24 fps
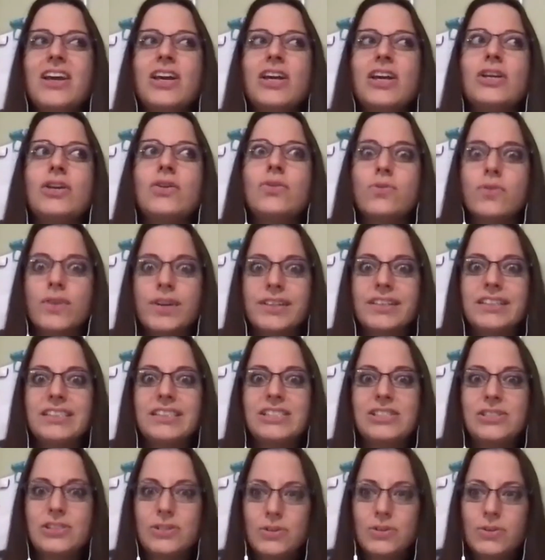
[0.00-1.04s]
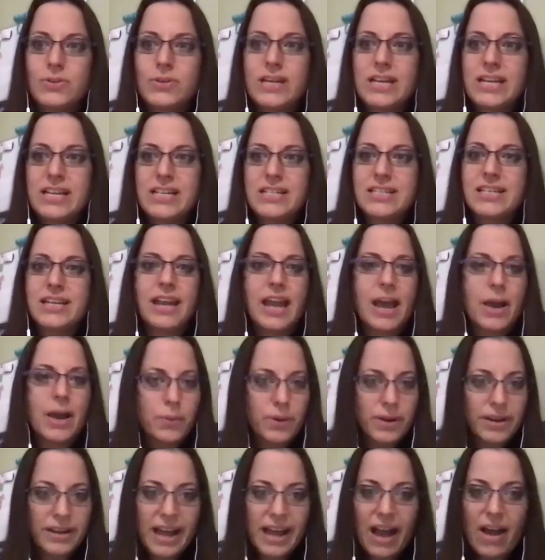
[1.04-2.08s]
you really do need to
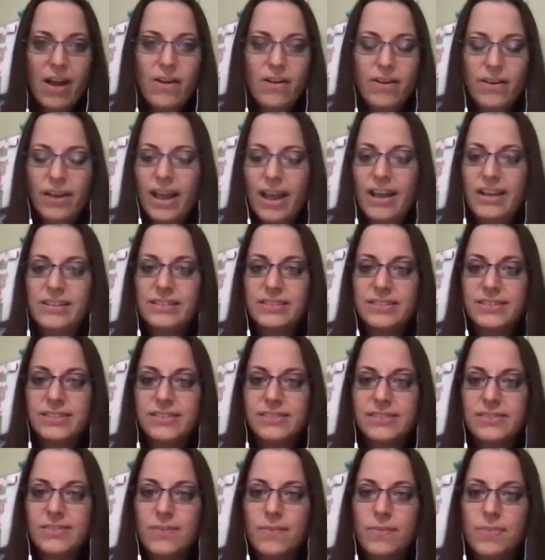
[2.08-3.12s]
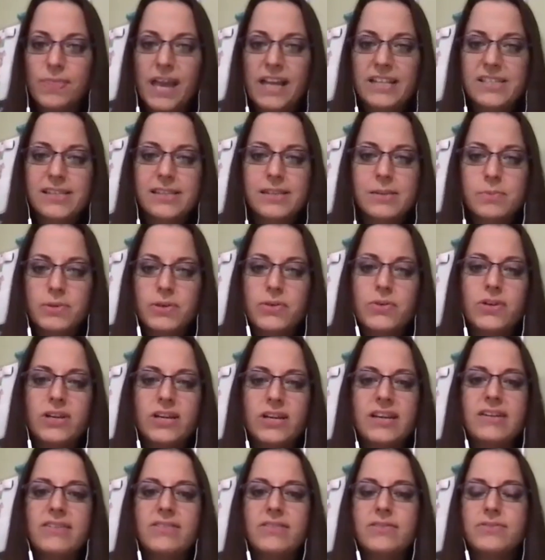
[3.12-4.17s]
network out. And that's the
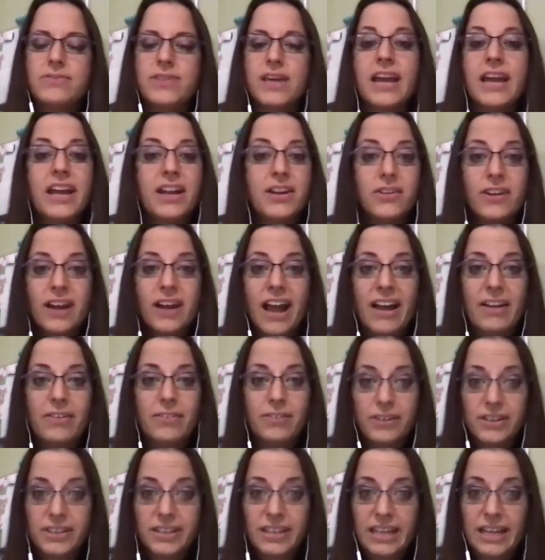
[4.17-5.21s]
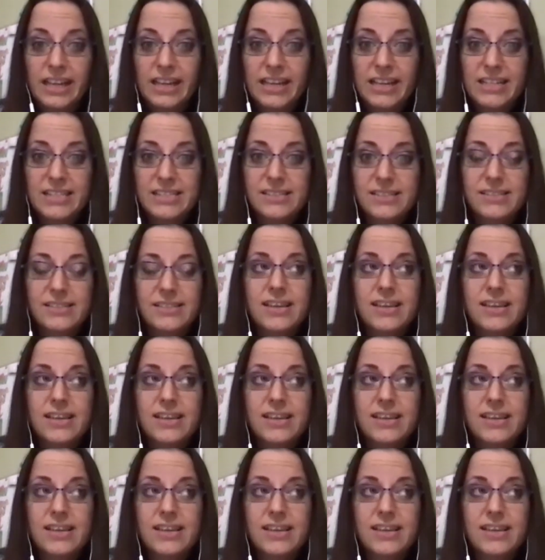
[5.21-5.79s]
beauty of the internet, really, is